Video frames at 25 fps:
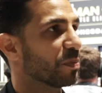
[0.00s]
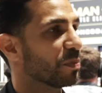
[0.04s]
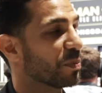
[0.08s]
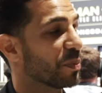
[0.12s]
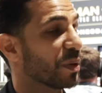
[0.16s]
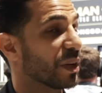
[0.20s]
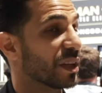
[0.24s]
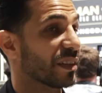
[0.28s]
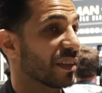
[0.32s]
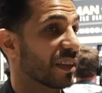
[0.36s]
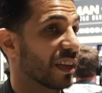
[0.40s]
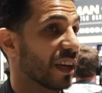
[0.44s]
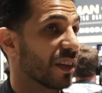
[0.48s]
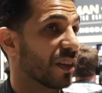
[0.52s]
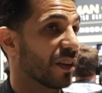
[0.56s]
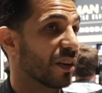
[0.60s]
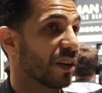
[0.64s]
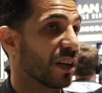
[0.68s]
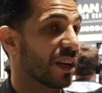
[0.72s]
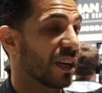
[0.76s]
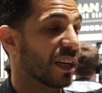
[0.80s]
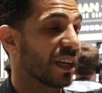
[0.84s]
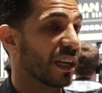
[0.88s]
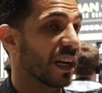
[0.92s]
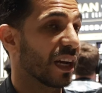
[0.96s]
bring
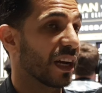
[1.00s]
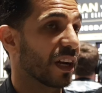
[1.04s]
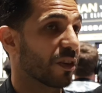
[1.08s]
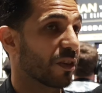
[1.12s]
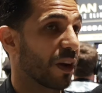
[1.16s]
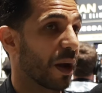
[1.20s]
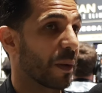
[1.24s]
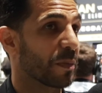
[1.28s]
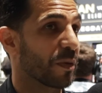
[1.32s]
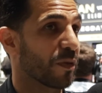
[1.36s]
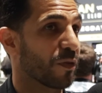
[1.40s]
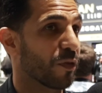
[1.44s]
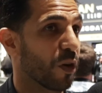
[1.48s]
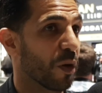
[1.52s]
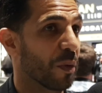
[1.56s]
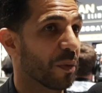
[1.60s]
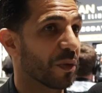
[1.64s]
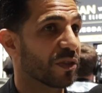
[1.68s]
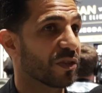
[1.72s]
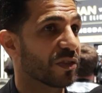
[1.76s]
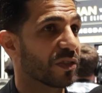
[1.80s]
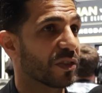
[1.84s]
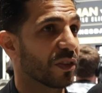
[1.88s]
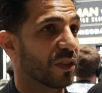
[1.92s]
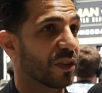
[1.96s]
together a great performance